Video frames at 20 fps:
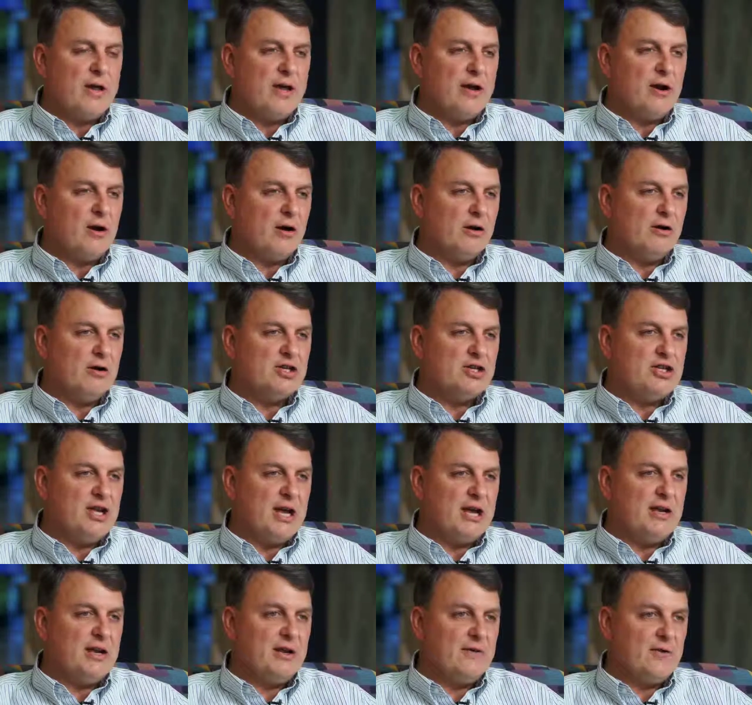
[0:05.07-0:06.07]
in our
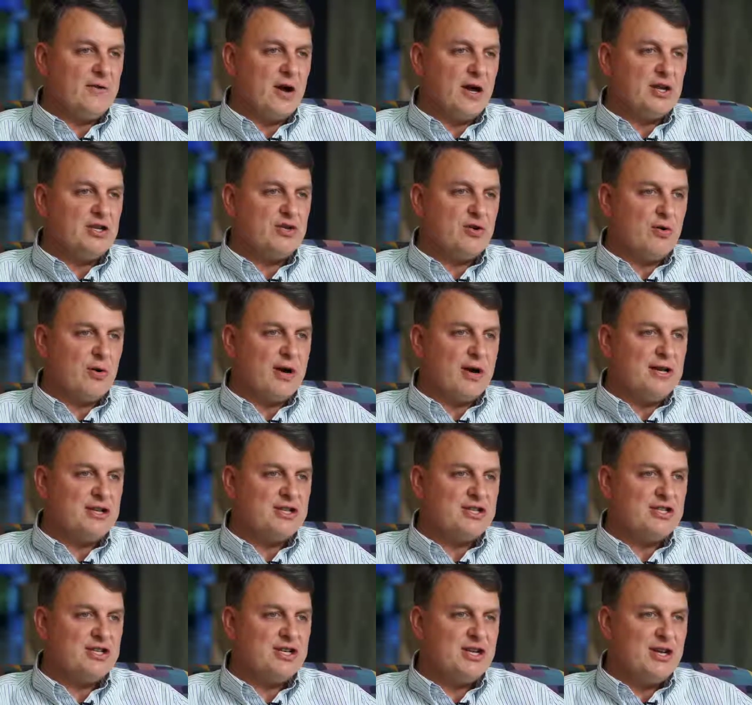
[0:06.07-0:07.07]
understanding of God's
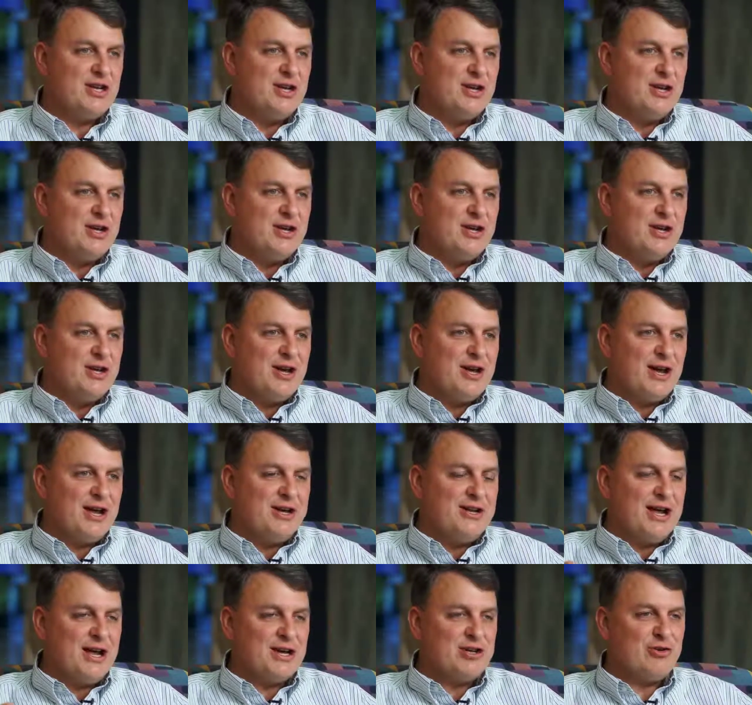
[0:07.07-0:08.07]
grace, a
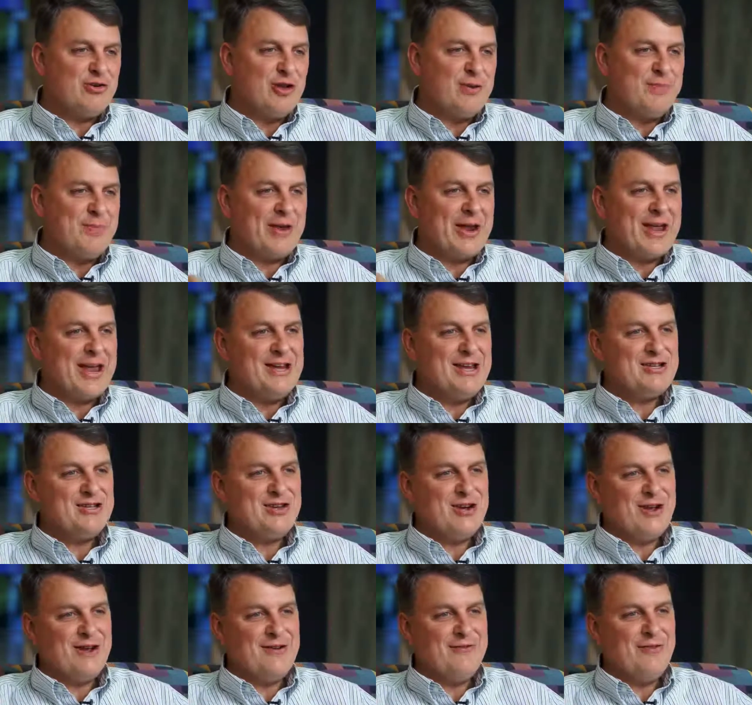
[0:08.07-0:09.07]
natural
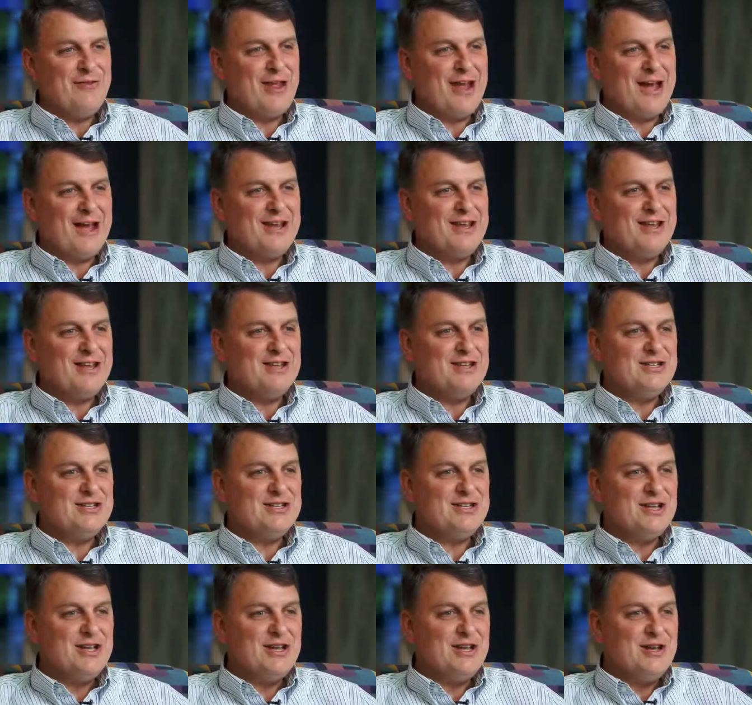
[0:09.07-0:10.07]
implication of that
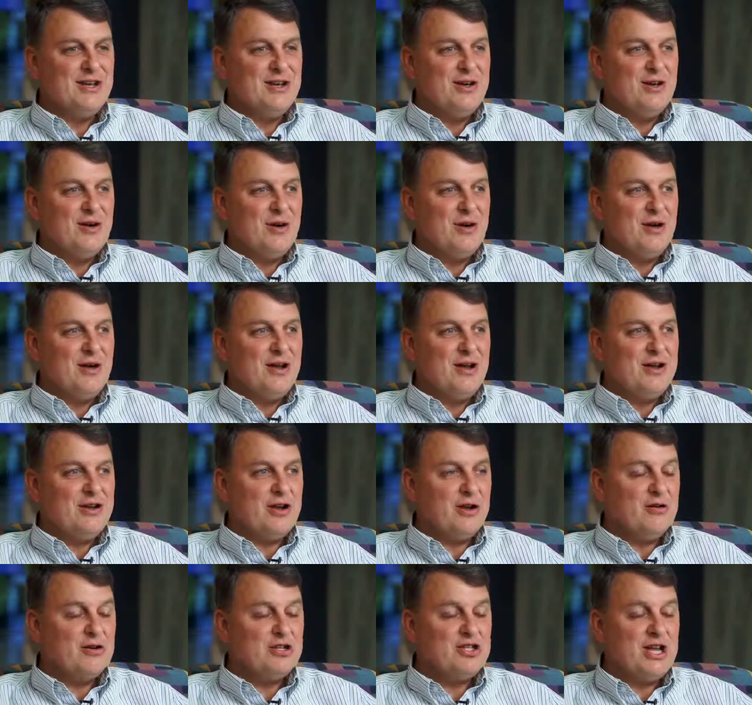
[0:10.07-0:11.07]
is an
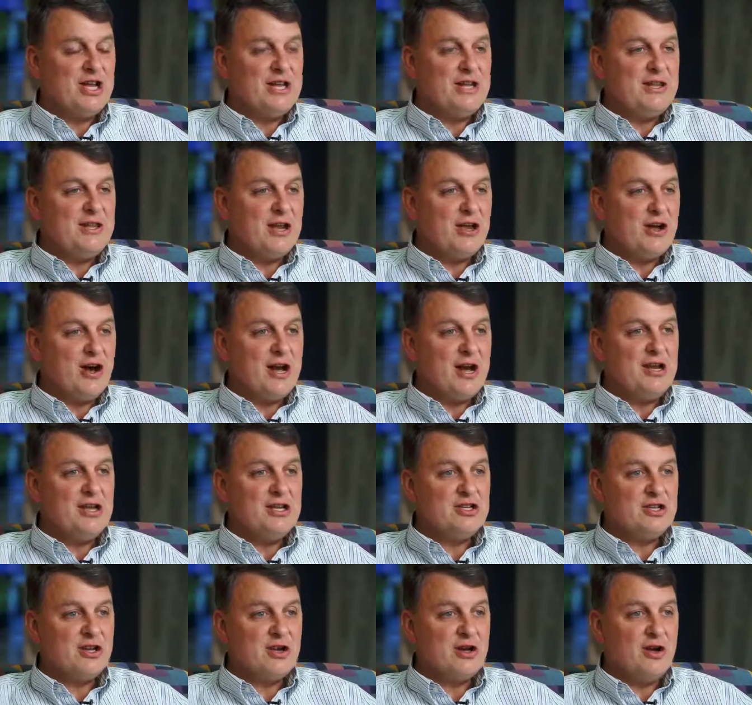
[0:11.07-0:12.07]
understanding that God
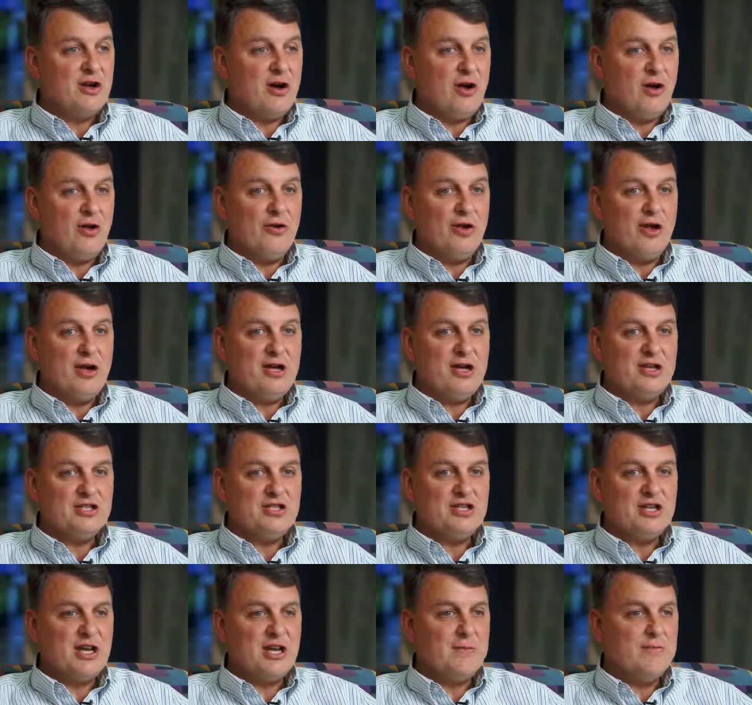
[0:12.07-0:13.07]
has called
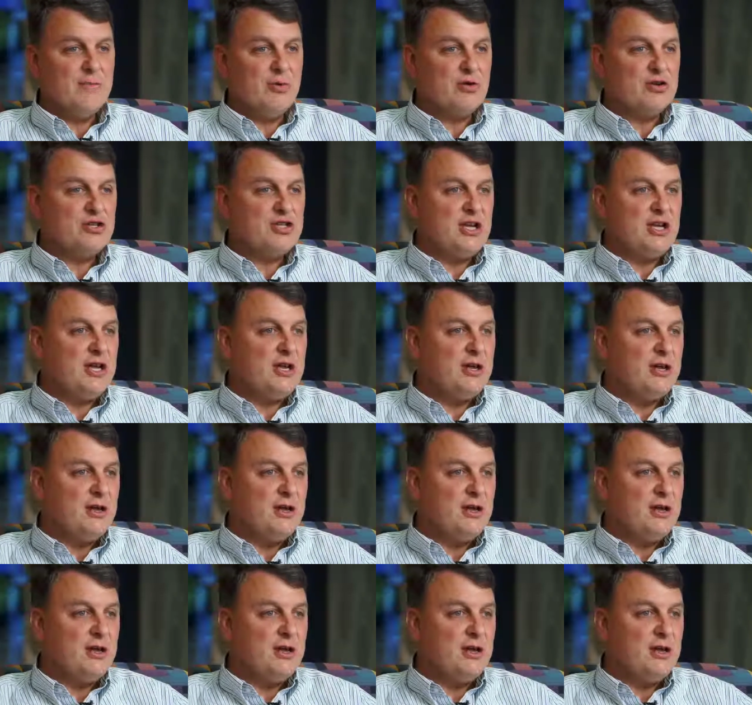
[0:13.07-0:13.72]
us in mercy